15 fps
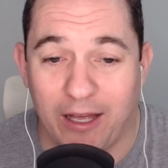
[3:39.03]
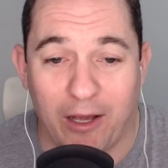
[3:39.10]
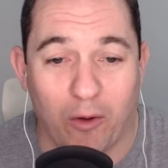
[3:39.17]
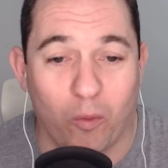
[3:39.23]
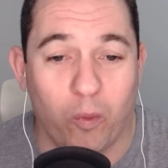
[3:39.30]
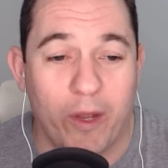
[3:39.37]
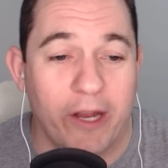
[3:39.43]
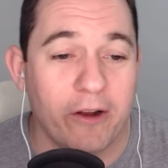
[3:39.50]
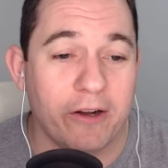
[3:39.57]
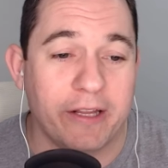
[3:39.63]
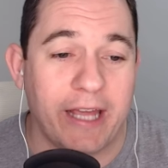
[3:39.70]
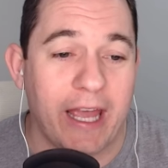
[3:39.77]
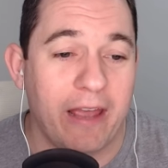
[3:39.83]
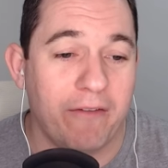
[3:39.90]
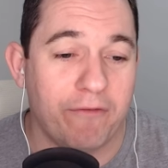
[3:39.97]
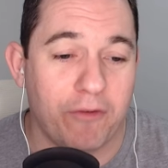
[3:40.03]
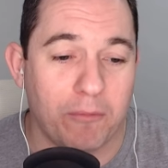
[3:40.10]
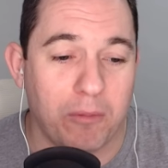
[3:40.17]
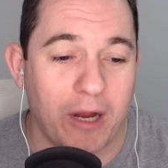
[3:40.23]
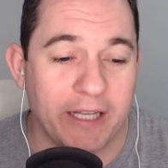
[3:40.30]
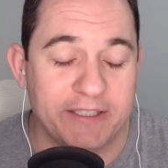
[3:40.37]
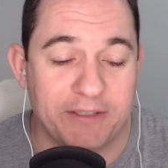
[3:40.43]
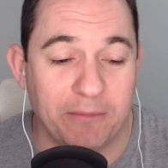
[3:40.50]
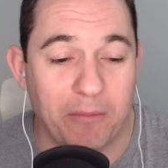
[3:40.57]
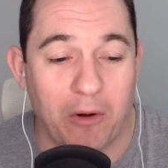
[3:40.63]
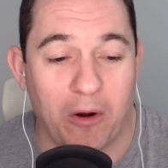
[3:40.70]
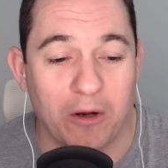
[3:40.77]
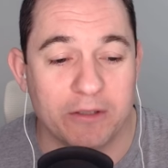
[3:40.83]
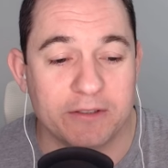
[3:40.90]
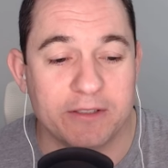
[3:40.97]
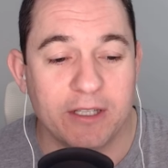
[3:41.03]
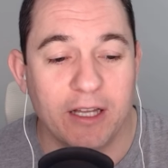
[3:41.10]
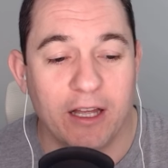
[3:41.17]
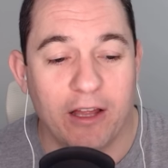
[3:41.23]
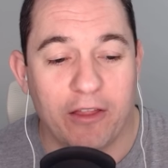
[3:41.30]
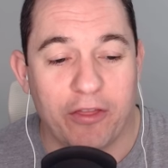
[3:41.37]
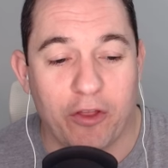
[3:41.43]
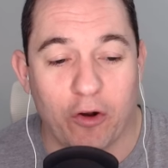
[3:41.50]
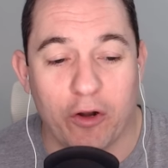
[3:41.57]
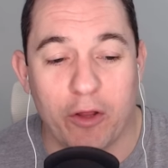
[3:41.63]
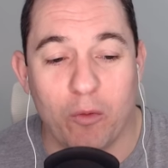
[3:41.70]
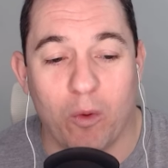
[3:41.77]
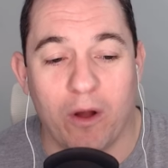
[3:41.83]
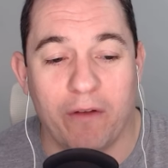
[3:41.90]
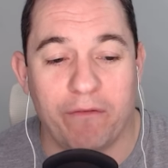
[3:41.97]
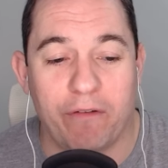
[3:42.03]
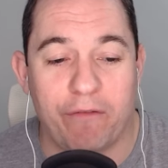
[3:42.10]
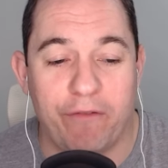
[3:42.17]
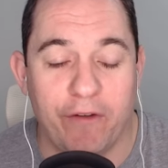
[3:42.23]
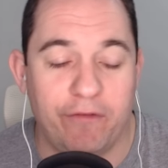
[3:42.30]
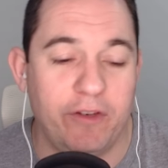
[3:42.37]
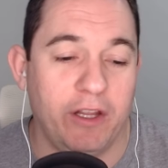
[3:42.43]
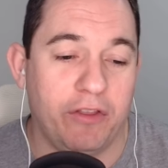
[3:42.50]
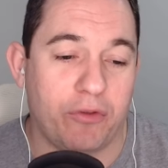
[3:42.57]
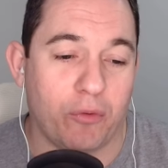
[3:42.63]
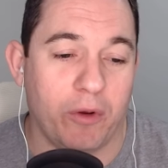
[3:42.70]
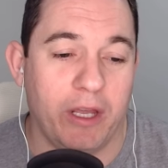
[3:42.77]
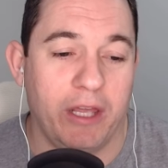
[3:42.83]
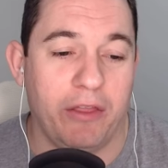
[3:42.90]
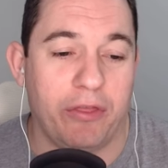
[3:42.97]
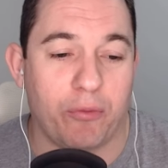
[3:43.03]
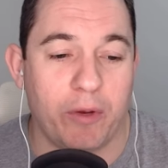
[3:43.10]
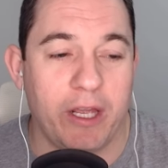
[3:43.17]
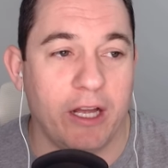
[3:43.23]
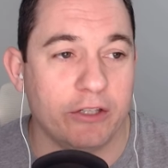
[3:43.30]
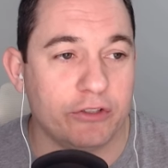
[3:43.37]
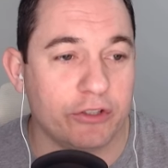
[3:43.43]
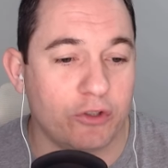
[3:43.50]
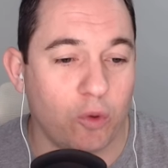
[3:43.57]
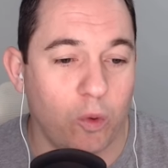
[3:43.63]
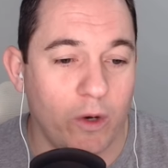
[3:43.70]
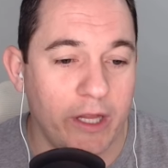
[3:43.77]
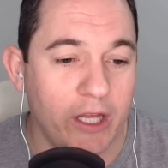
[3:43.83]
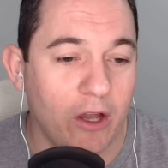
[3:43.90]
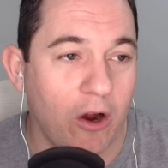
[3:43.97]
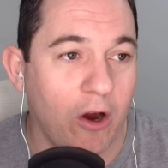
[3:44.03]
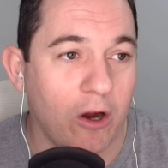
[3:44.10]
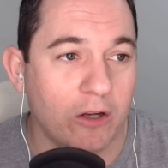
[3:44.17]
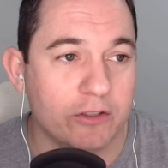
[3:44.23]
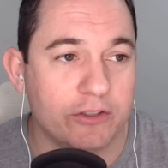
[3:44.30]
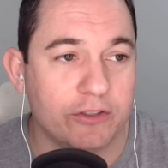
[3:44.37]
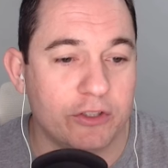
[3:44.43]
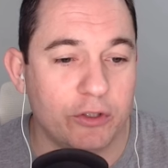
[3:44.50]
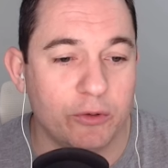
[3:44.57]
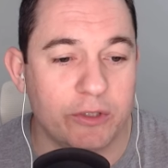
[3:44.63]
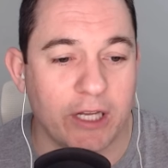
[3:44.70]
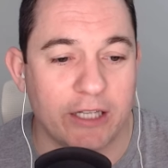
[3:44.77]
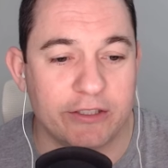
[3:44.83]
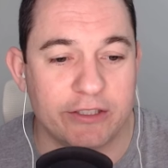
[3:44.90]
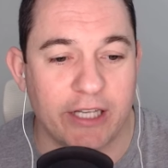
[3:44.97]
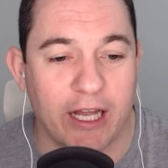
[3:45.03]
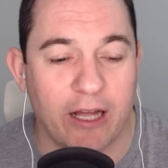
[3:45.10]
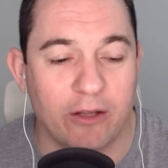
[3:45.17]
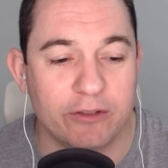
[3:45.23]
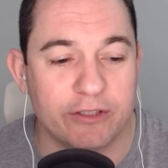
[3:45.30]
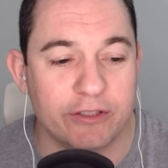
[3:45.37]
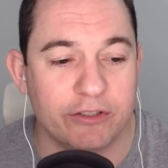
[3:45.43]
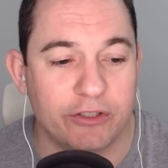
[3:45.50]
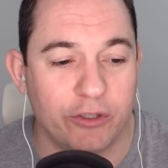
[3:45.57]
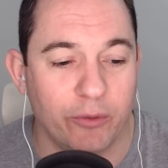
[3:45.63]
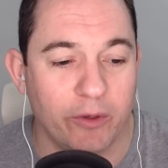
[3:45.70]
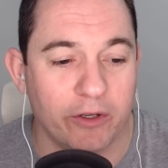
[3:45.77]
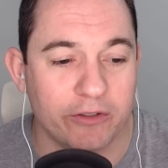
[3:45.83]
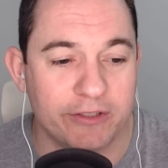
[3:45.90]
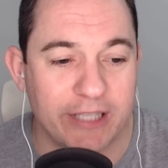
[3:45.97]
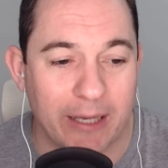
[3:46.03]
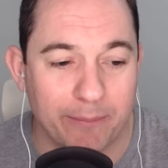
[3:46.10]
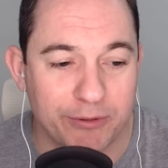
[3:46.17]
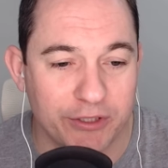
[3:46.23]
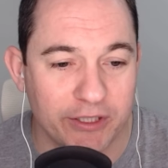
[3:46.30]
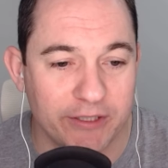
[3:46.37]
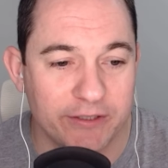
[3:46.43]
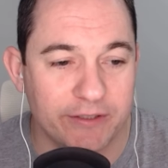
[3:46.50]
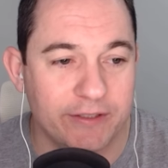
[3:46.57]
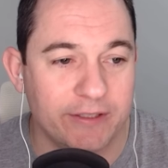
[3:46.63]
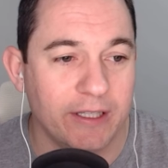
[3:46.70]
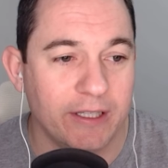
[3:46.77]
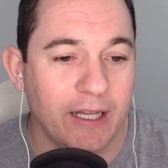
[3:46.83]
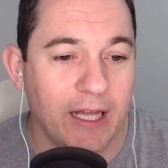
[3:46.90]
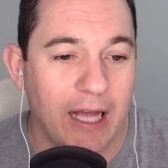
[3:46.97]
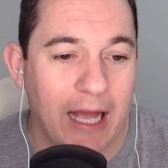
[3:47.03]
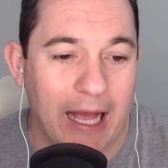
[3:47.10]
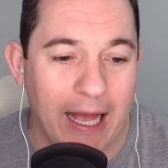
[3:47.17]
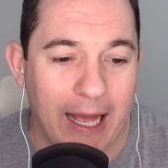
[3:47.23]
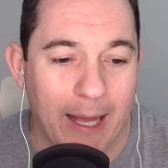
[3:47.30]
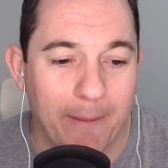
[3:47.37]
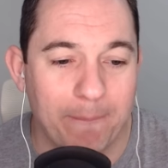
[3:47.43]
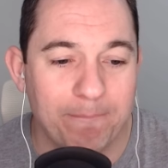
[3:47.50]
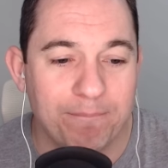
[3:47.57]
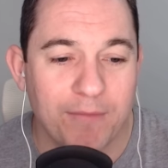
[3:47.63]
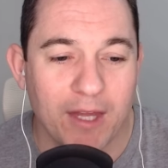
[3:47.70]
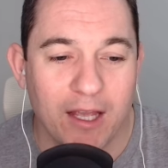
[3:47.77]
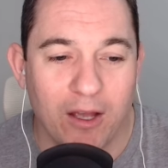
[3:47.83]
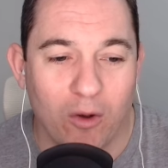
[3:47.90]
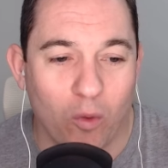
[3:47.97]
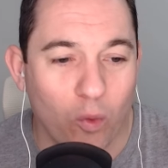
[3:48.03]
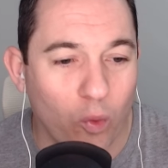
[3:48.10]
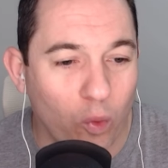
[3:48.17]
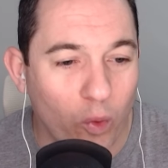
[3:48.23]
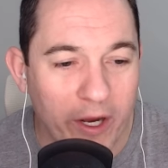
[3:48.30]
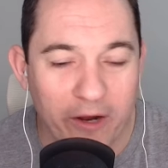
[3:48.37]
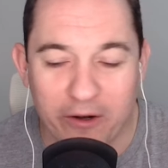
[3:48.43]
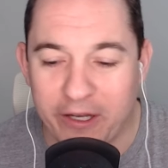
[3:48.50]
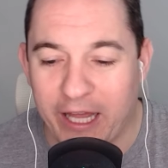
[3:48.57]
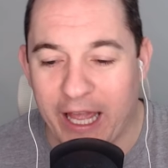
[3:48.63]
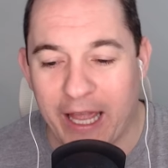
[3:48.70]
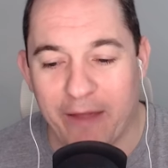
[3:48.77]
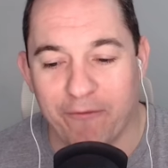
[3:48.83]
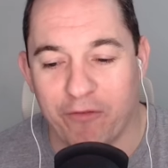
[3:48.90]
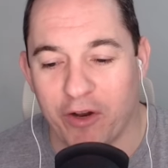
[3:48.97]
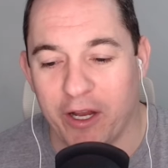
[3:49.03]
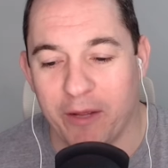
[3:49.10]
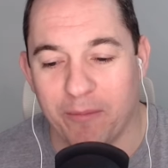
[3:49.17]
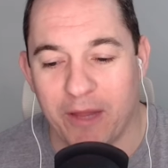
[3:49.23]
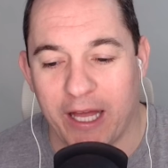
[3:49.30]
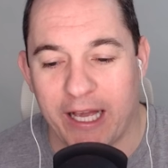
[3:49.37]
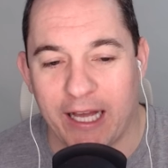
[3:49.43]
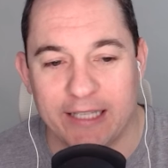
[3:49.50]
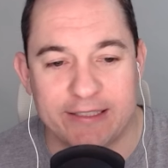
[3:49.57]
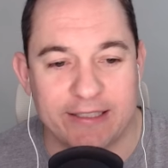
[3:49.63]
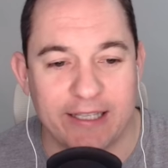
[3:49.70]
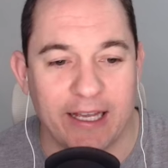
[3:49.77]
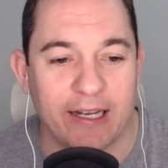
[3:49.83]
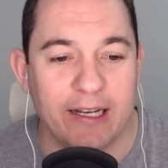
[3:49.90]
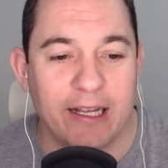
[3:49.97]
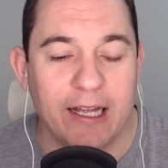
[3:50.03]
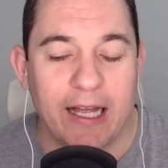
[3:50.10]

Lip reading: weird game for Bryson Barnes. 31 for 53, 320 yards, 2 touchdowns and 2 interceptions. Weird game for him. Like I said,